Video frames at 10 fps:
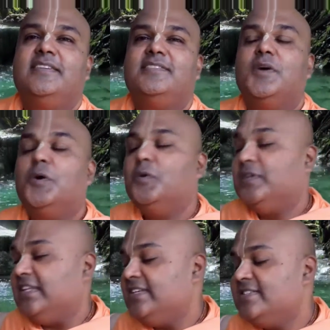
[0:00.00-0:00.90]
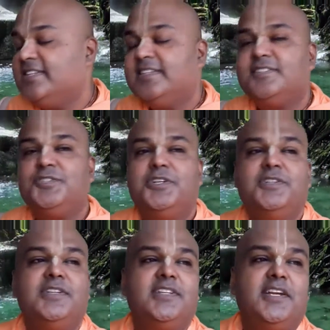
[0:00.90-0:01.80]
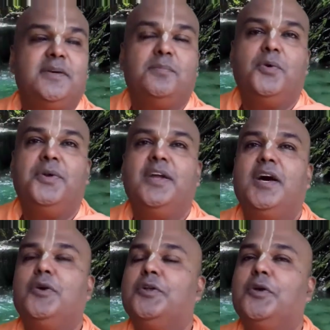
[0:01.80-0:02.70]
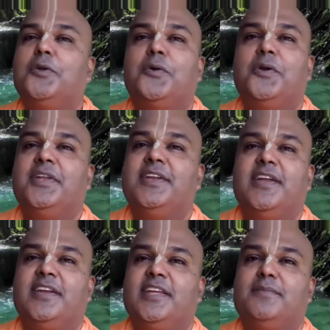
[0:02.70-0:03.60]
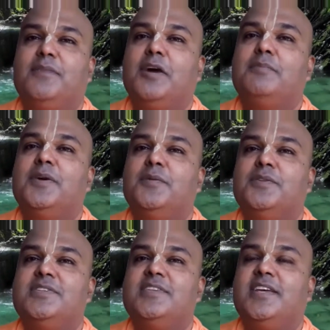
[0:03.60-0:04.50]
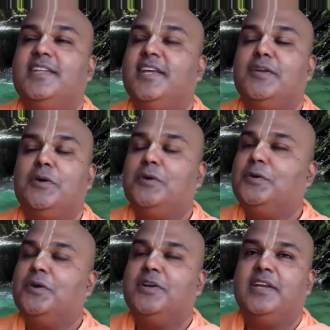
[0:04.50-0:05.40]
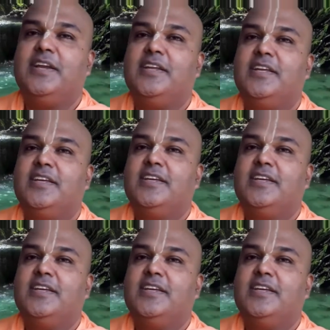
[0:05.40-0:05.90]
So these little children that are born now are not ordinary. Prabhupada would say they're not ordinary.